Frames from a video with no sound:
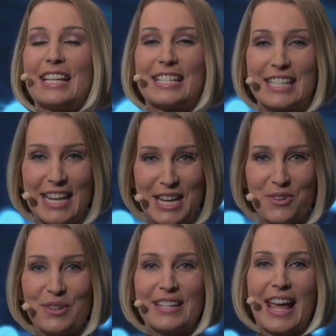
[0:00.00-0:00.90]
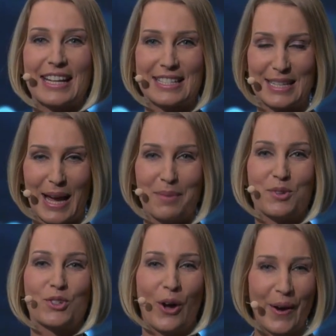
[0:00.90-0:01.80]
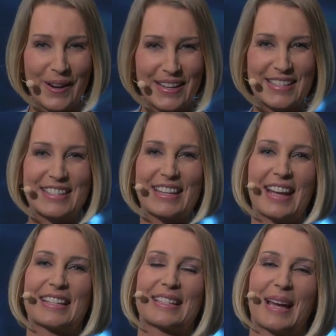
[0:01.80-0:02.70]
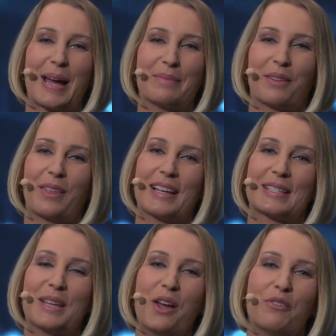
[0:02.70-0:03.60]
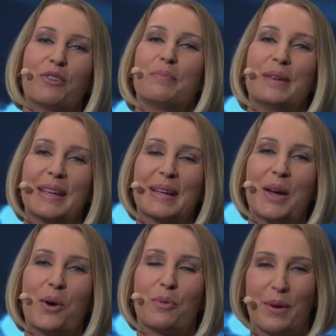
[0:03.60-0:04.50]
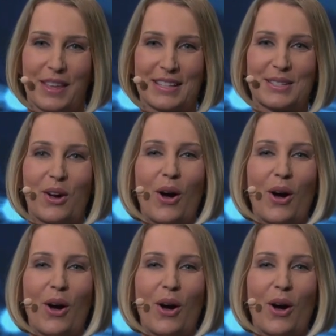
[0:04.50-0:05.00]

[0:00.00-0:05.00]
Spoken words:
See you next time. Join us next time, and thanks for being with us.